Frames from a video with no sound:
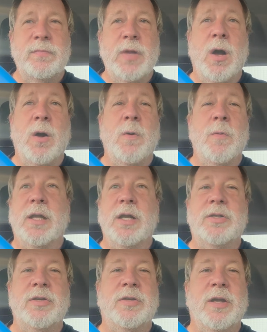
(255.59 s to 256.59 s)
Oh,
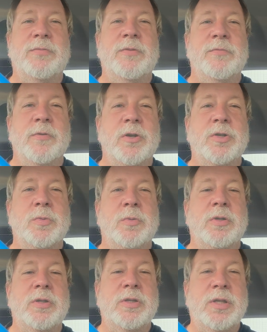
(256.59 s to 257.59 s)
get yourself a
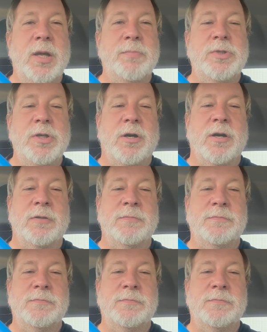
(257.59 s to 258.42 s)
virtual tip jar.